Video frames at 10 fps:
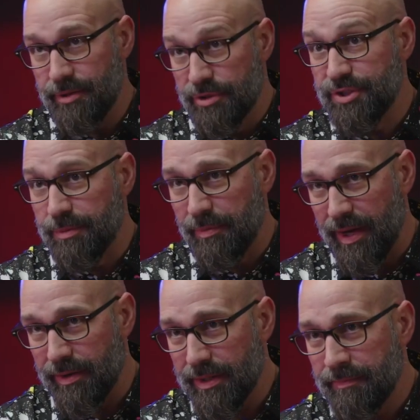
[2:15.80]
your
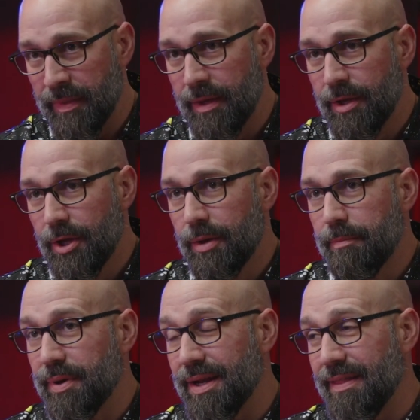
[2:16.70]
superpower. Yeah.
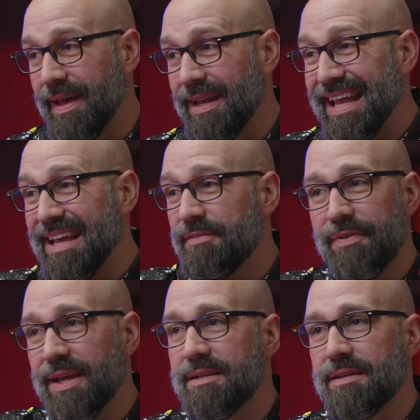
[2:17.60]
But then
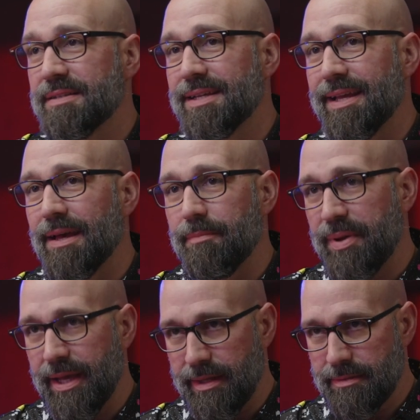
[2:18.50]
if it doesn't get
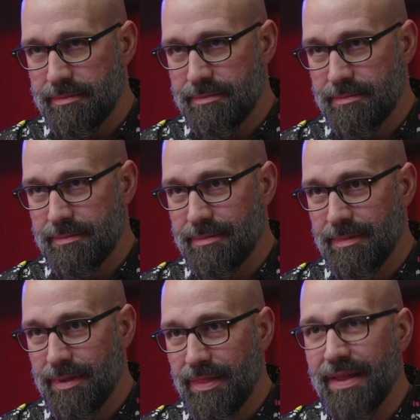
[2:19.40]
paid,
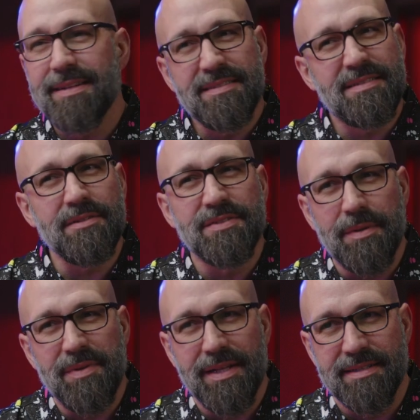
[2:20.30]
that it's still
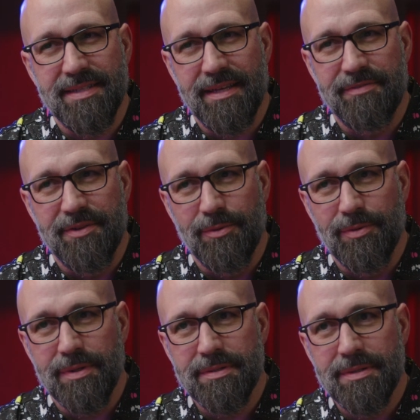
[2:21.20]
something that's a gift to the
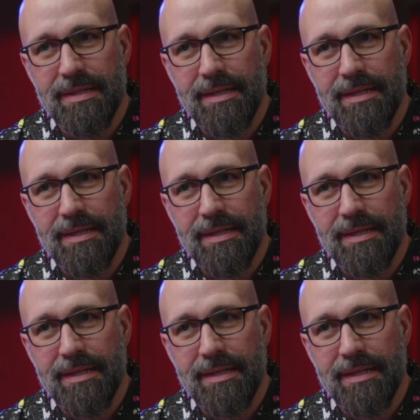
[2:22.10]
world.